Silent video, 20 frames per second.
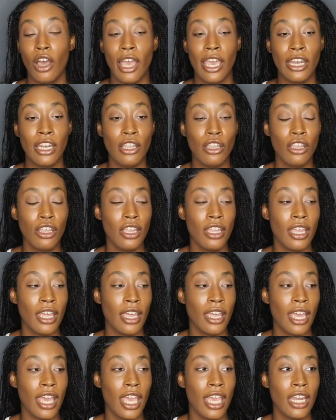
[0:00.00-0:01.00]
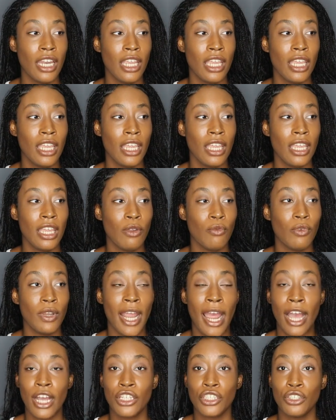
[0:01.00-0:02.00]
any
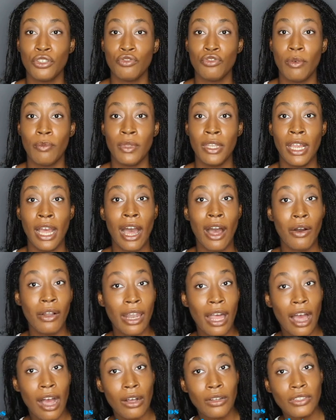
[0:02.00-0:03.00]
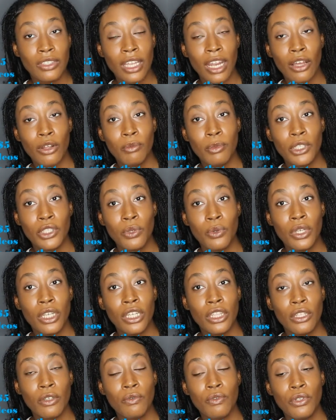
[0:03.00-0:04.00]
reaction from The Owl House that I'll be
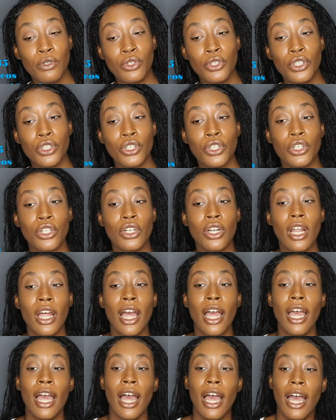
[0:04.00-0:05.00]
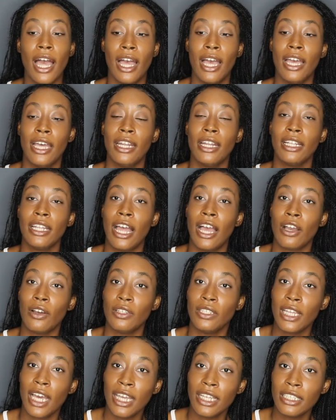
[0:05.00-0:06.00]
doing in the future, and Attack
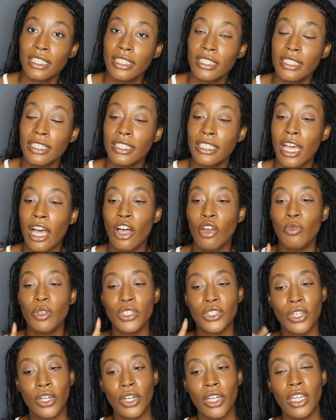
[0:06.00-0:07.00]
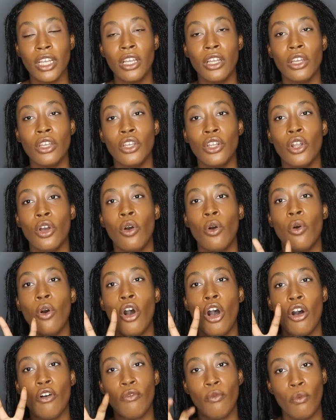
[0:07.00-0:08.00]
on Titans, I'll be starting, you know,
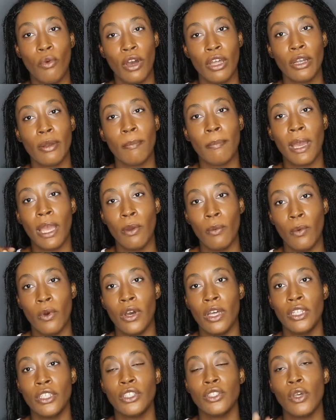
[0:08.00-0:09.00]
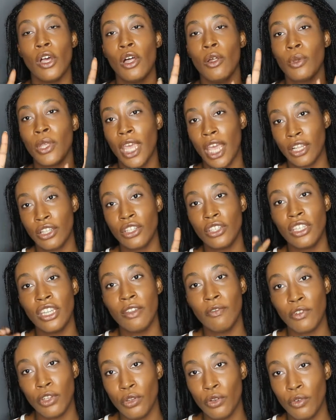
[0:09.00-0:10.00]
off one by one. So I'll get
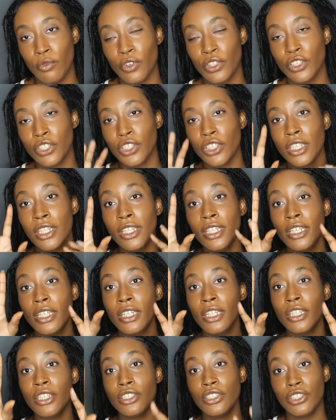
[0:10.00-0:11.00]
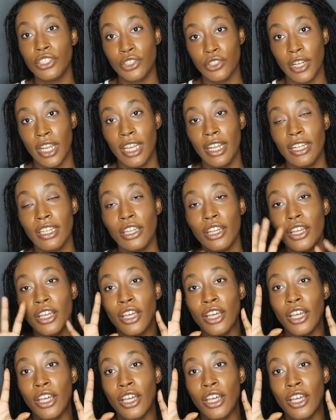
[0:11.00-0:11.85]
Steven Universe straight